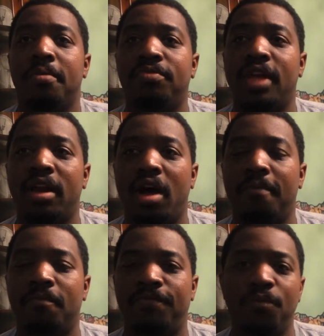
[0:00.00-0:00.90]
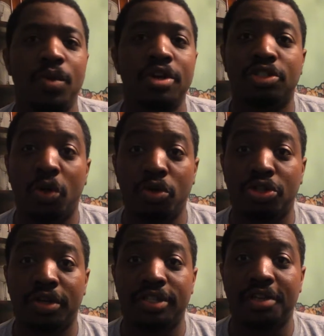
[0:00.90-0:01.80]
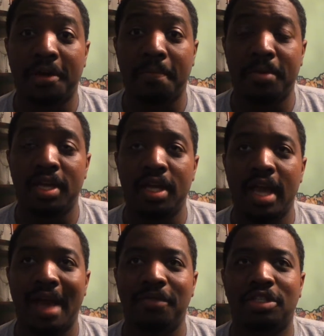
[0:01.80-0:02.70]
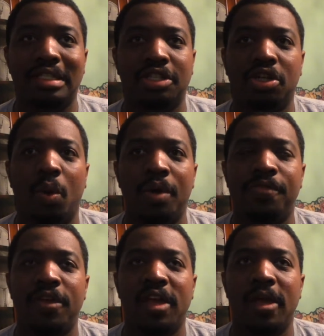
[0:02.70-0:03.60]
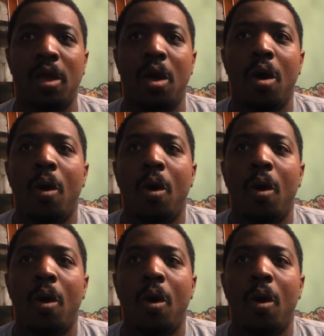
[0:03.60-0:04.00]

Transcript: that Winter Soldier is going to be having to deal with the,